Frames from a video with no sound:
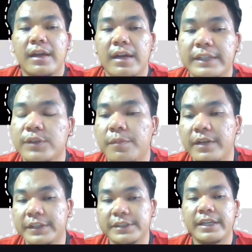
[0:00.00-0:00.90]
ease of
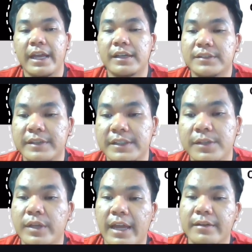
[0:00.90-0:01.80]
manufacturing and
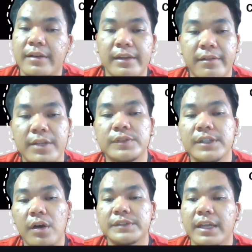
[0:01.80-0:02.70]
customization, we can greatly reduce the
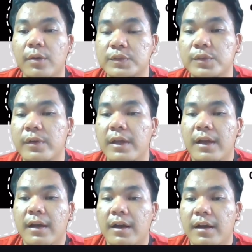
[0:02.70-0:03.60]
cost and also
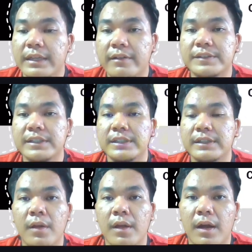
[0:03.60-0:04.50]
increase the
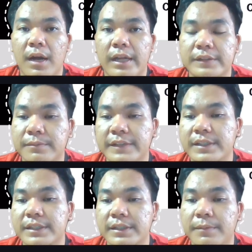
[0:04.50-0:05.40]
customize
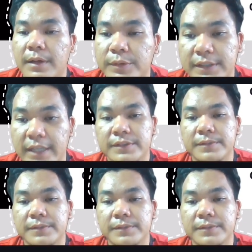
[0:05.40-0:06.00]
the prosthetic legs.